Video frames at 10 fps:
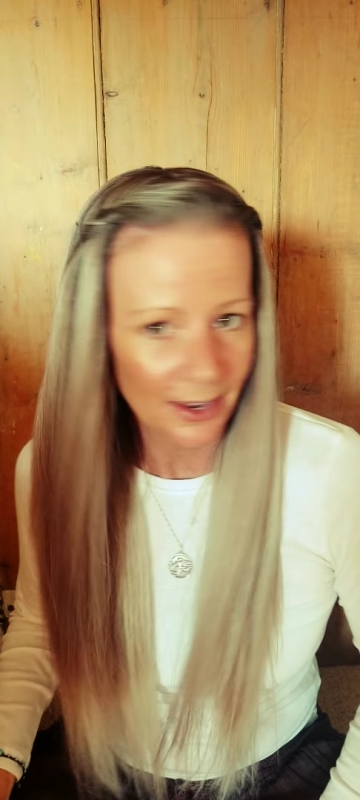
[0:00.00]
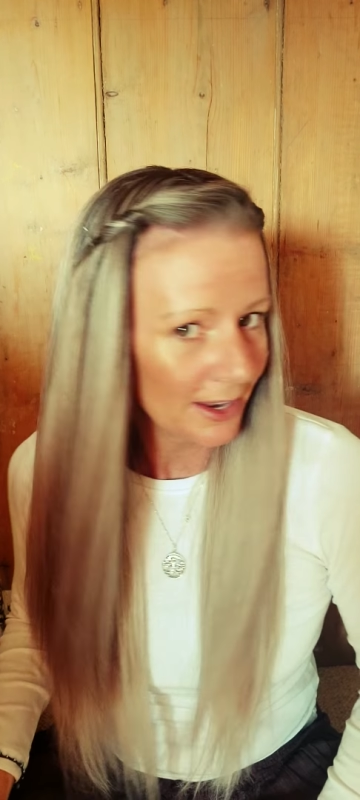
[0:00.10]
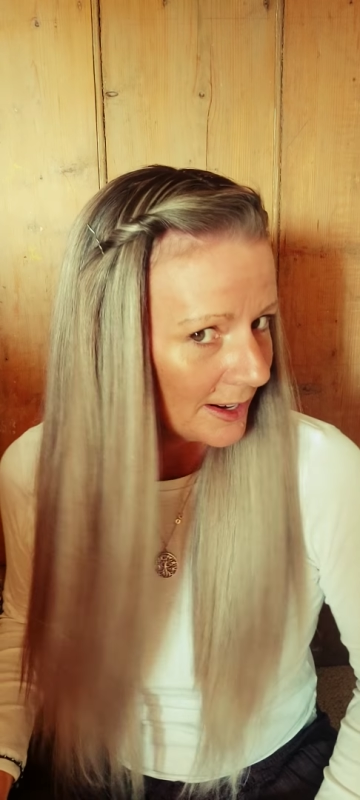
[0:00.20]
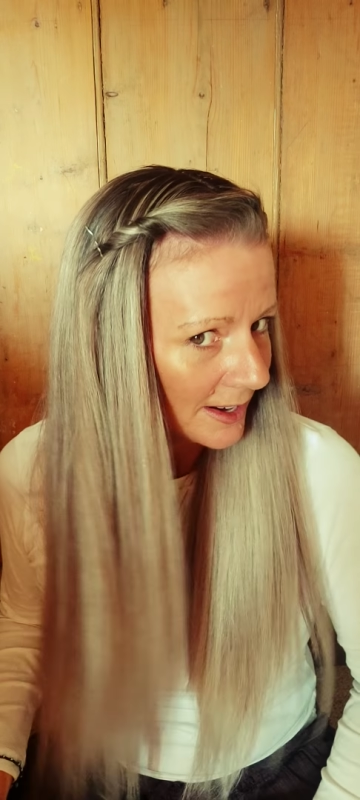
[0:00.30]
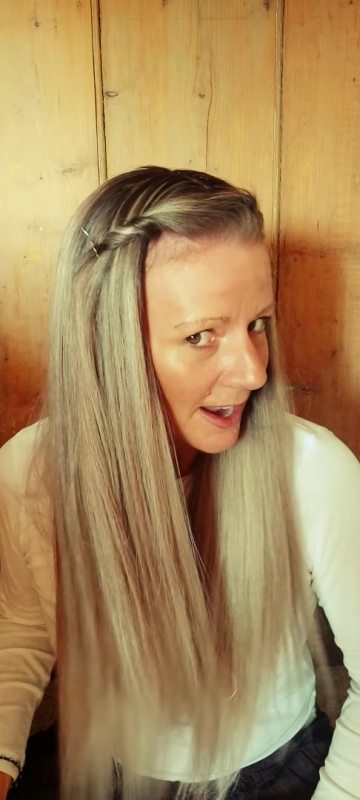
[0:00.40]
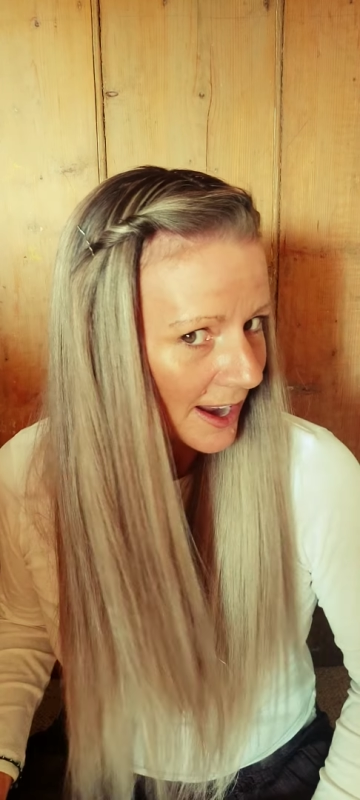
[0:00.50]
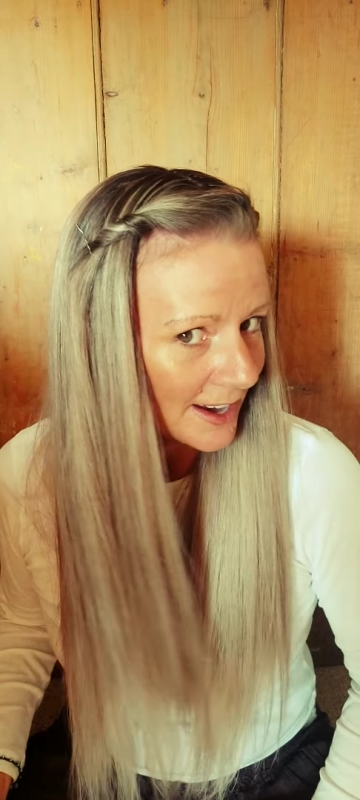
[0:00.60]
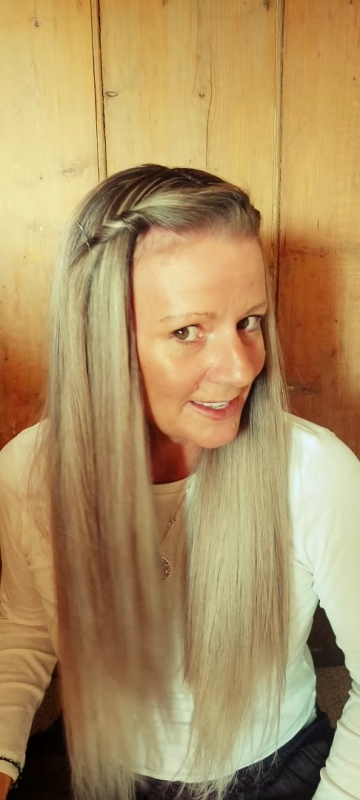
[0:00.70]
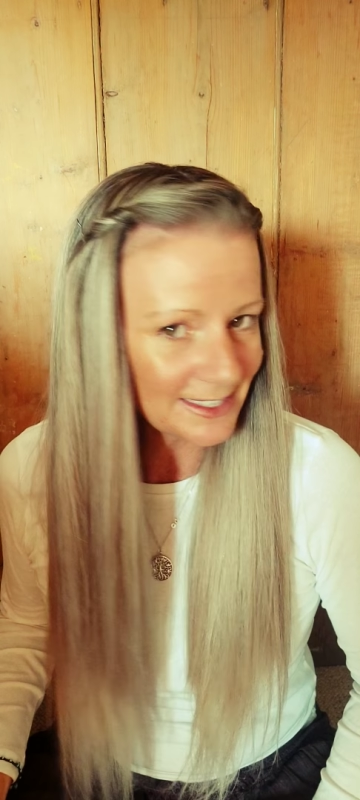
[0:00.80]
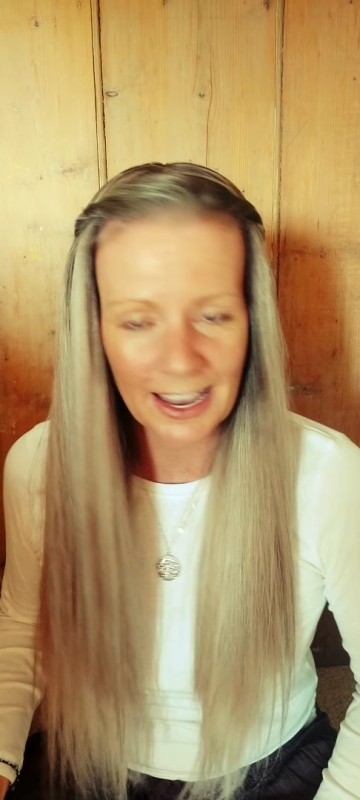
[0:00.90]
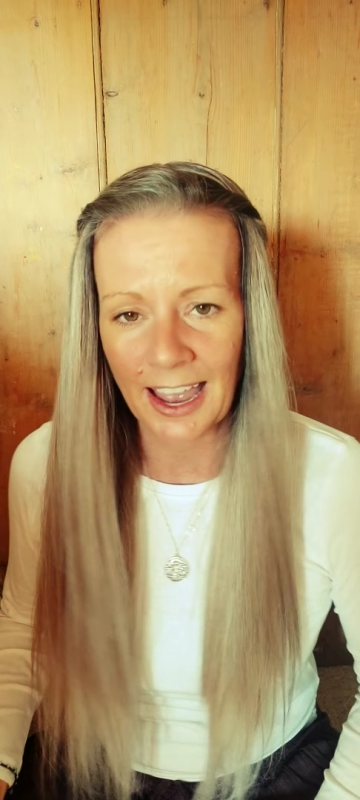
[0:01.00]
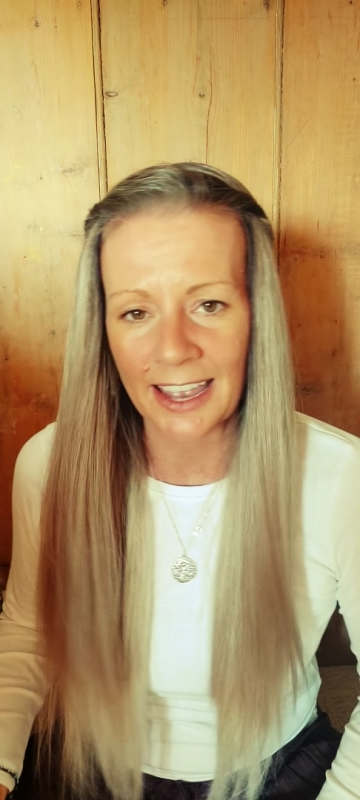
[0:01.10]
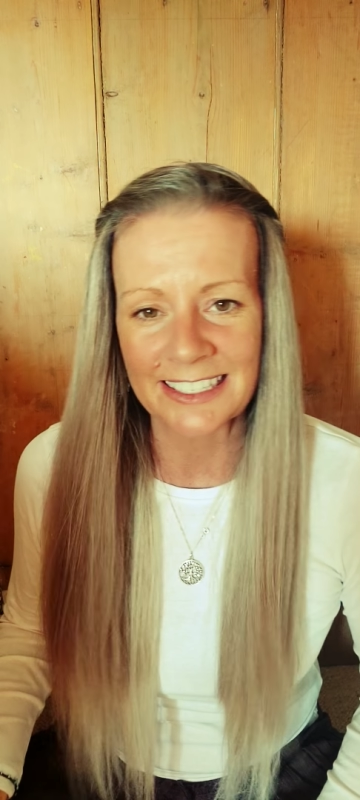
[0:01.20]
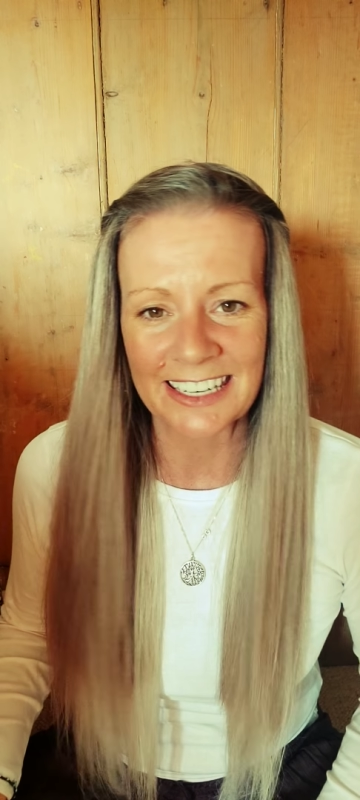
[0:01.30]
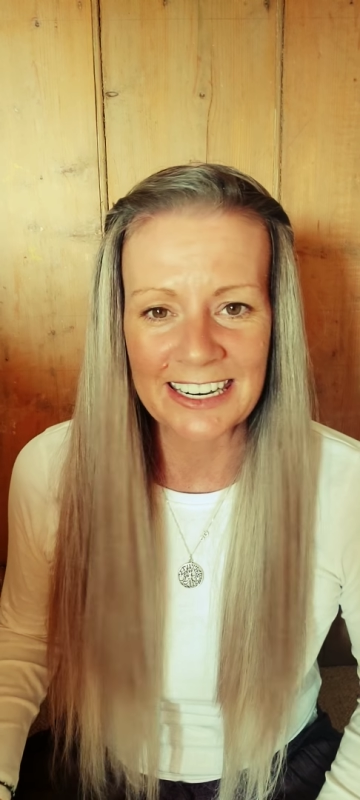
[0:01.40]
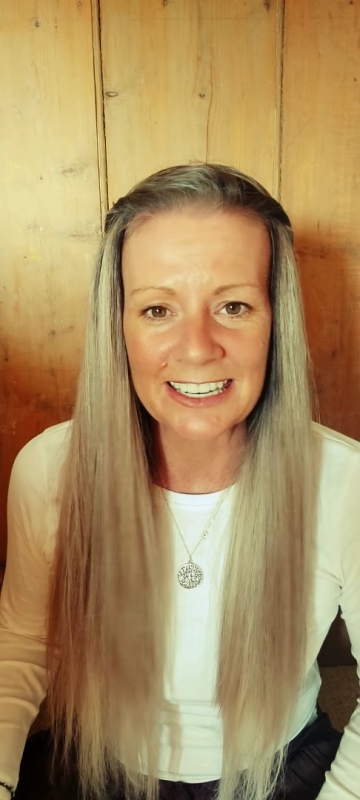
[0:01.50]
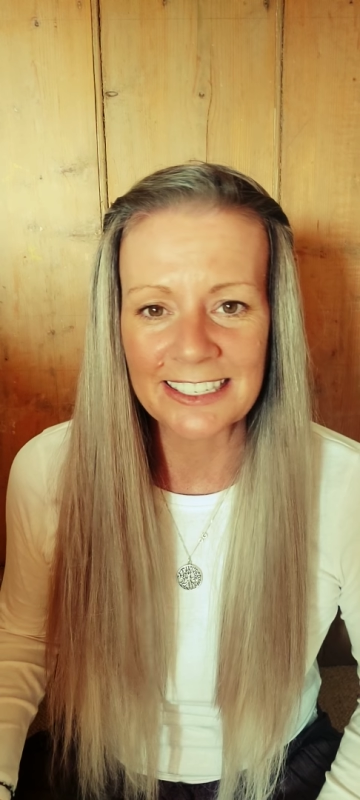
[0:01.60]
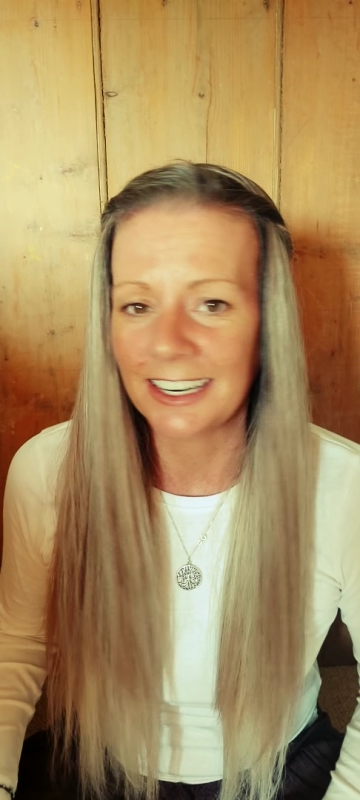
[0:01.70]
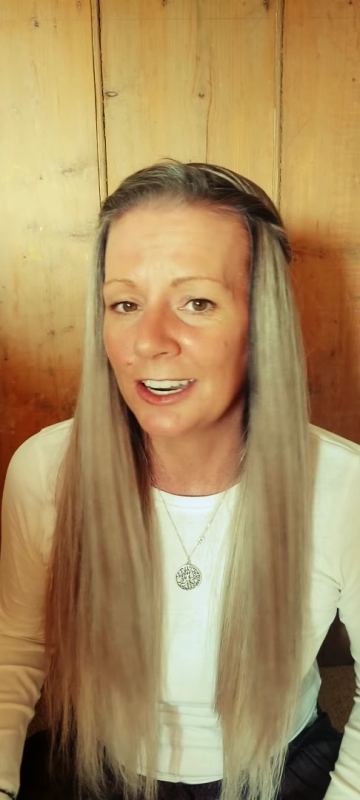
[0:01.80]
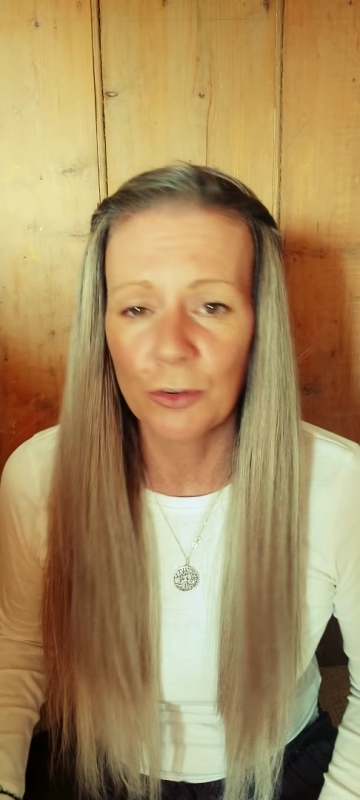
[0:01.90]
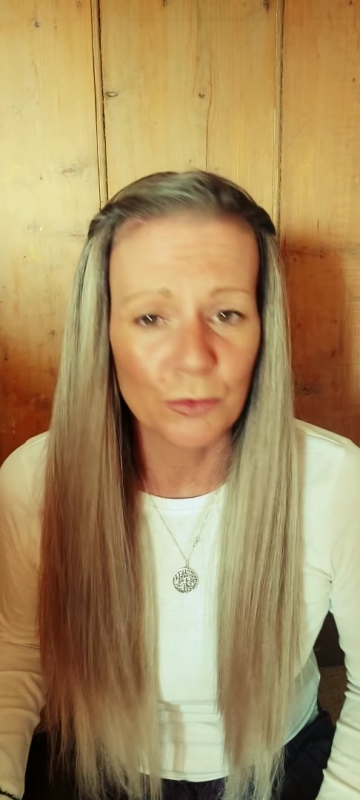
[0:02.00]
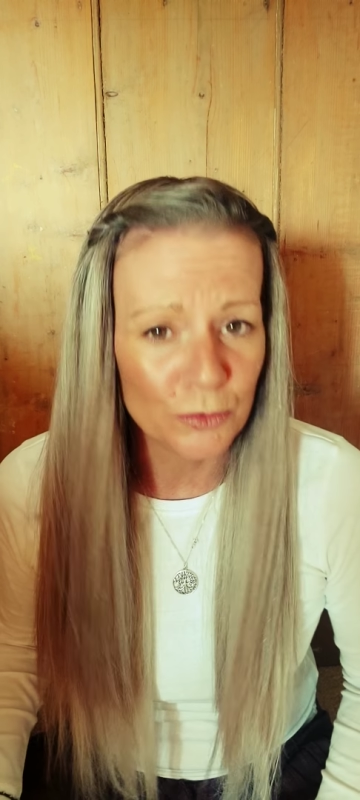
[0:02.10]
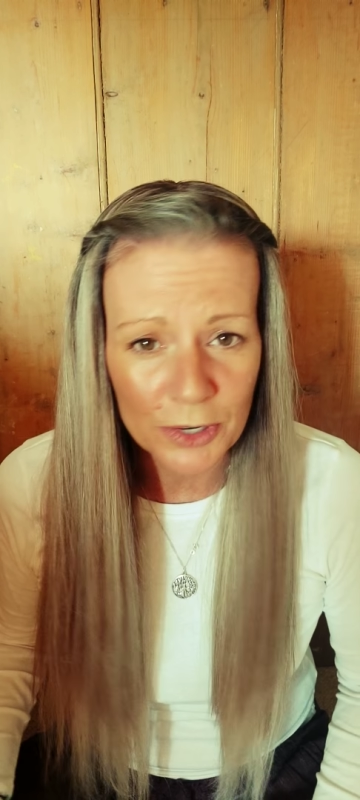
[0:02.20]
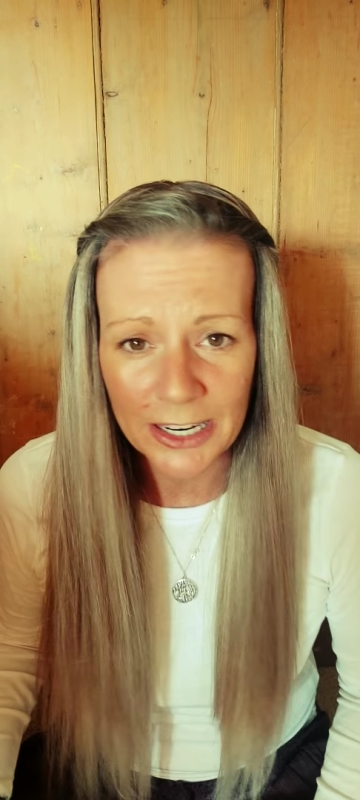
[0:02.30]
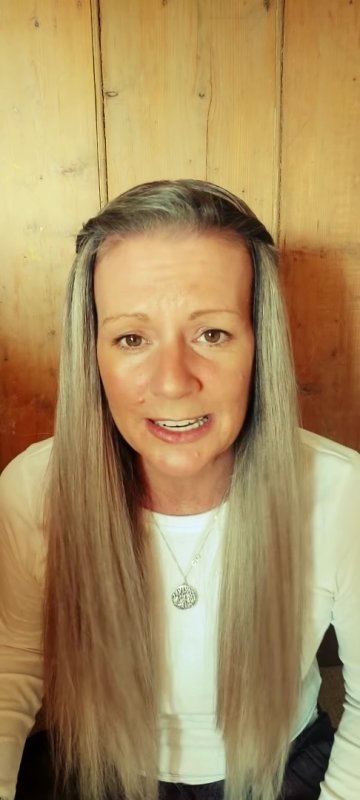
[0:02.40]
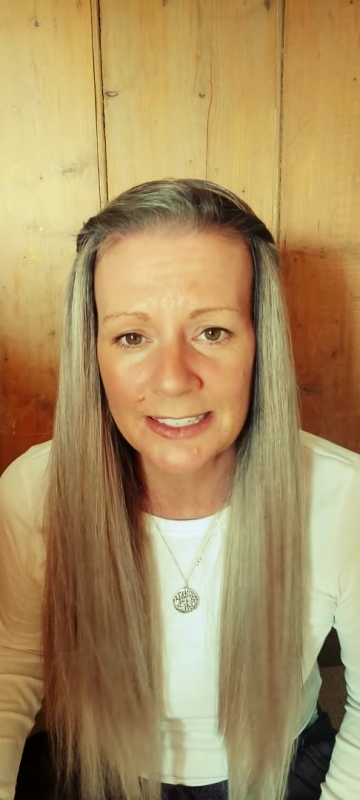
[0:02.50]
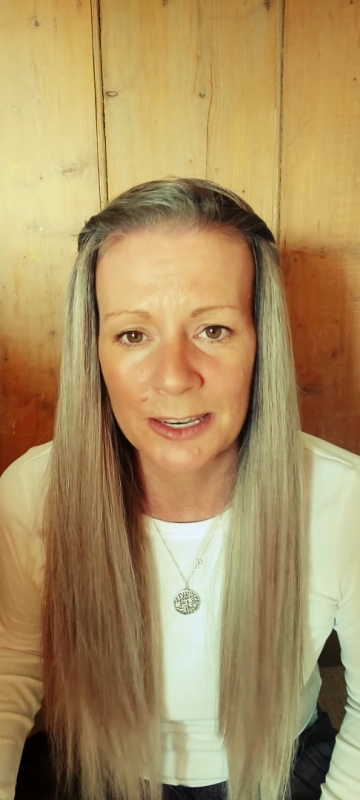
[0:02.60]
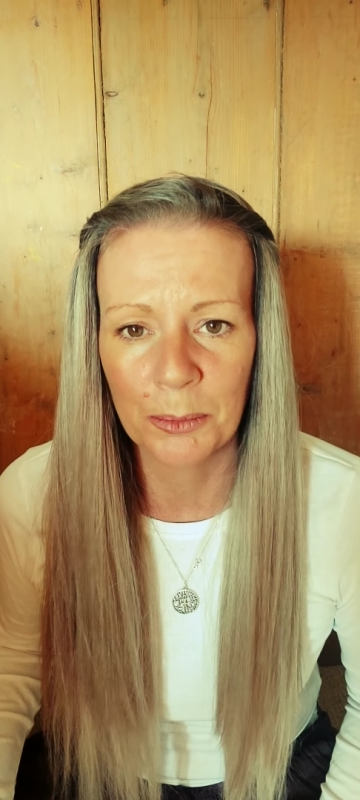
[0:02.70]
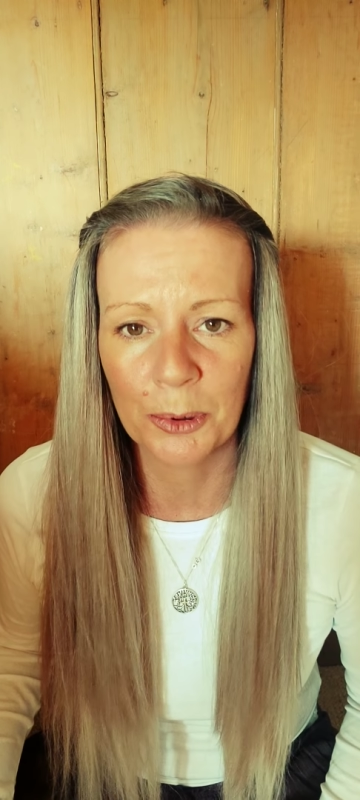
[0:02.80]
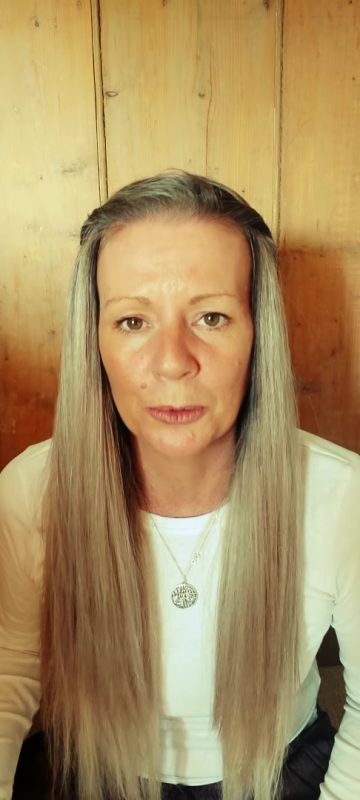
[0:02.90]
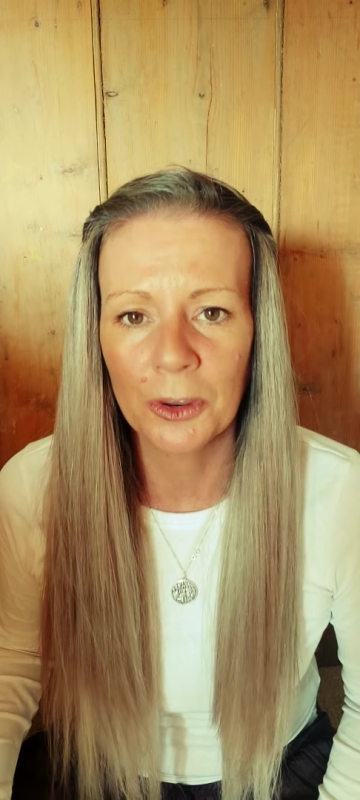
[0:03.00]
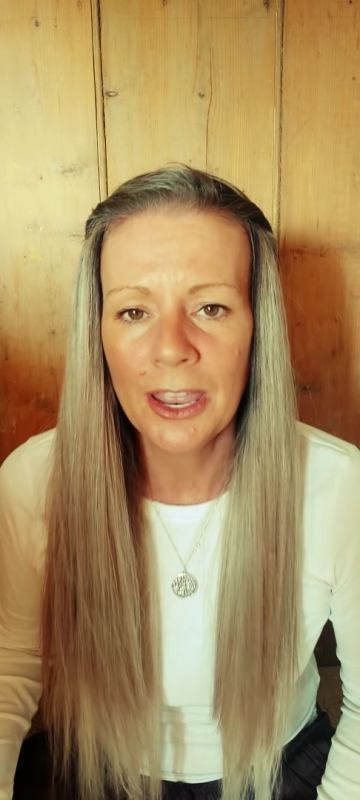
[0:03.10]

Nice and easy, really simple.